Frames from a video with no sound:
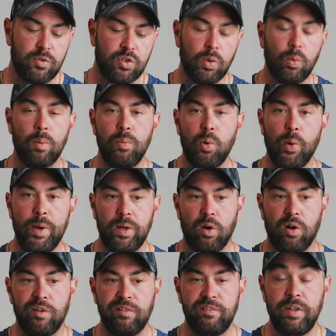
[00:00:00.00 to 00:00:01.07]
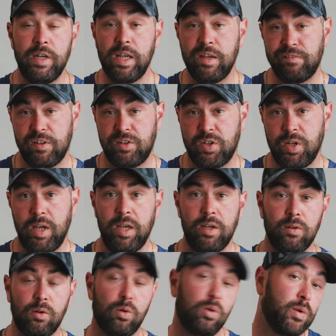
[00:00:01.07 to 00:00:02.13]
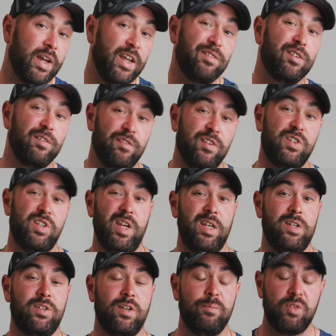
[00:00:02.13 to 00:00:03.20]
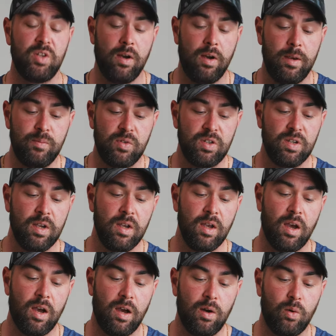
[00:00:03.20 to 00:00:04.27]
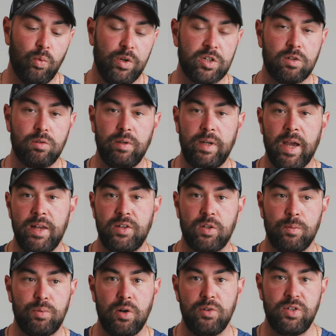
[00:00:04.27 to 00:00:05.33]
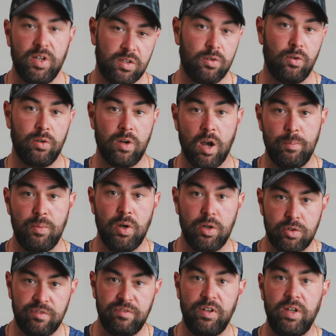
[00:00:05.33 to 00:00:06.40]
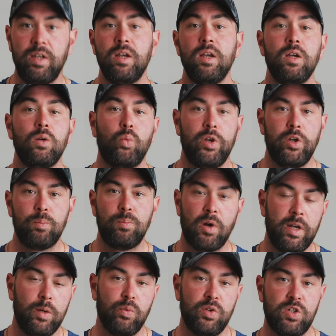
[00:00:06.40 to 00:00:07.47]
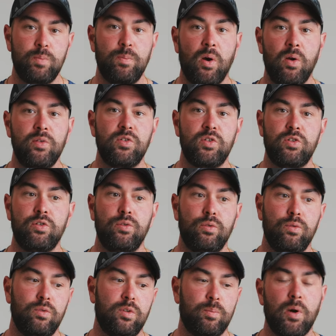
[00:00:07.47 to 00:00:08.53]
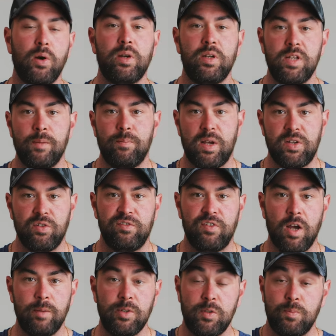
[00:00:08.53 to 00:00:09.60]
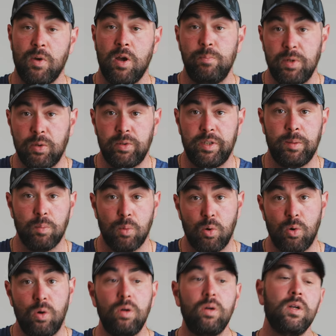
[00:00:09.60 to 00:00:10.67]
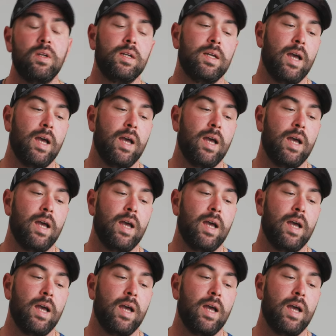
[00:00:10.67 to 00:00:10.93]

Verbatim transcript: to a point of near fatigue or even fatigue sometimes. Which creates a process called hypertrophy, where your body responds to the broken down muscle fibers by building more,